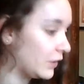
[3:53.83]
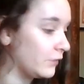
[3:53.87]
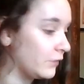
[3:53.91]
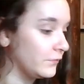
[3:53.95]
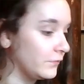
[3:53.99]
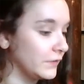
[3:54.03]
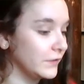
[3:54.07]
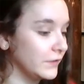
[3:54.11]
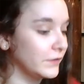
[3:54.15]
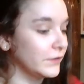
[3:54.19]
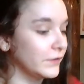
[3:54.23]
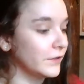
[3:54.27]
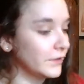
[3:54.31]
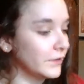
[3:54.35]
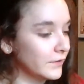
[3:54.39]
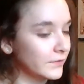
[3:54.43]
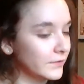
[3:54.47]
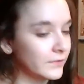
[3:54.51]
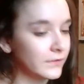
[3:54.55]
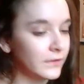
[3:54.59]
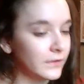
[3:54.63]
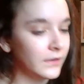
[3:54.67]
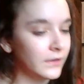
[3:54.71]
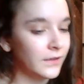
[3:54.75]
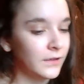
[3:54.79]
go figure.
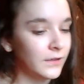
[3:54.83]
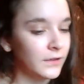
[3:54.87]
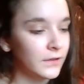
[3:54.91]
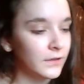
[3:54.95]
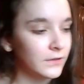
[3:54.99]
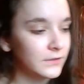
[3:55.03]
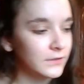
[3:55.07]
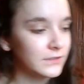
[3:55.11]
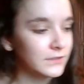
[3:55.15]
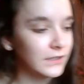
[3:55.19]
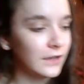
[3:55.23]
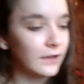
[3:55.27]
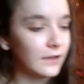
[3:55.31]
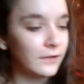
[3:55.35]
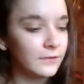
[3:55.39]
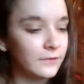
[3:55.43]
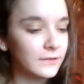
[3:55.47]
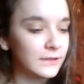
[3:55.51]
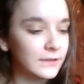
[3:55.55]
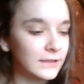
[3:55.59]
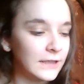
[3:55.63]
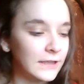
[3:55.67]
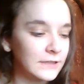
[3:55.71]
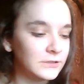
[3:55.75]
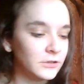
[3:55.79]
So
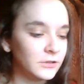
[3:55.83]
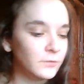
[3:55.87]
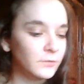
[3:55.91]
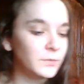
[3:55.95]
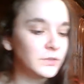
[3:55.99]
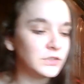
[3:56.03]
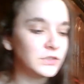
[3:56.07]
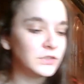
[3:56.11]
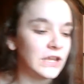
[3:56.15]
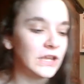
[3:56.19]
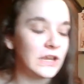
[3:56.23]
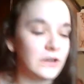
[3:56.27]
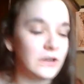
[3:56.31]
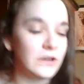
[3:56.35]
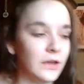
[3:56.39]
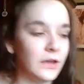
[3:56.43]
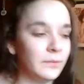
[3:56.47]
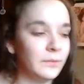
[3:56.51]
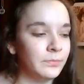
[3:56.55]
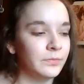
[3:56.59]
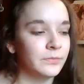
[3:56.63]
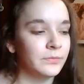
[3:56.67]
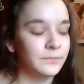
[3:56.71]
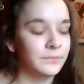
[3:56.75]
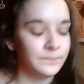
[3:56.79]
let's open Jane
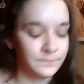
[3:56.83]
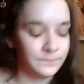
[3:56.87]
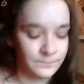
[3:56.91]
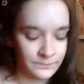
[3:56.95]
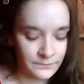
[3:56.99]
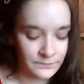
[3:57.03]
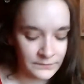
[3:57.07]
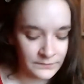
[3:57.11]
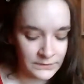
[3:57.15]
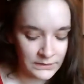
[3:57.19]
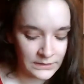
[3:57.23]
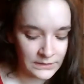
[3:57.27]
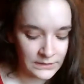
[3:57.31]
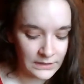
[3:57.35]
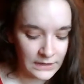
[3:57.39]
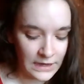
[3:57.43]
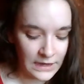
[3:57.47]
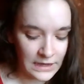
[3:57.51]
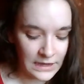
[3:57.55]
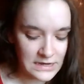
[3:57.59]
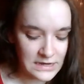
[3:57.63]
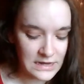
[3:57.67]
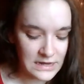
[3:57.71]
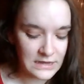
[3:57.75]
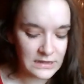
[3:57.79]
up.
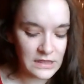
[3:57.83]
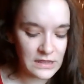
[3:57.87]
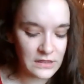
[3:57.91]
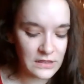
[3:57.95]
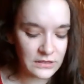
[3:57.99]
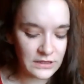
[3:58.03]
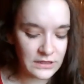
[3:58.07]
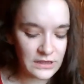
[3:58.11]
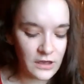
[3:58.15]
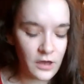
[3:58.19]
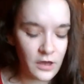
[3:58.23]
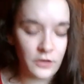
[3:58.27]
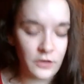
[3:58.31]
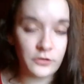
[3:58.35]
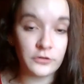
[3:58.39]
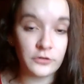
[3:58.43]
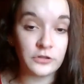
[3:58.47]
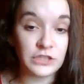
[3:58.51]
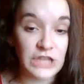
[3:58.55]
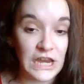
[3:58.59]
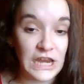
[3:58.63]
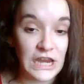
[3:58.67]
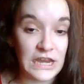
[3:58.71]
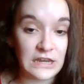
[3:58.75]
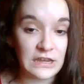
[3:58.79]
And then the
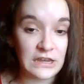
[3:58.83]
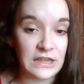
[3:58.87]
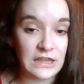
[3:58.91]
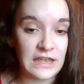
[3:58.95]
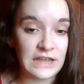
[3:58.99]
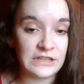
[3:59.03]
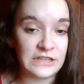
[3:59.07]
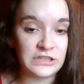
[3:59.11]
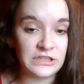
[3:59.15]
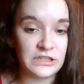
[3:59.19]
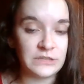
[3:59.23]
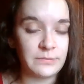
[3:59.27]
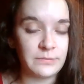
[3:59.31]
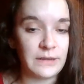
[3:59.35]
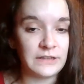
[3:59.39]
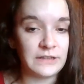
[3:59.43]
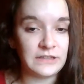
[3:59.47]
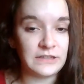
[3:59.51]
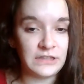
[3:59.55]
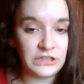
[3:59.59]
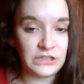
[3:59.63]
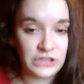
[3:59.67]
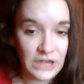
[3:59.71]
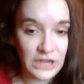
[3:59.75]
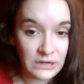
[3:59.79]
other Jane, it's just basically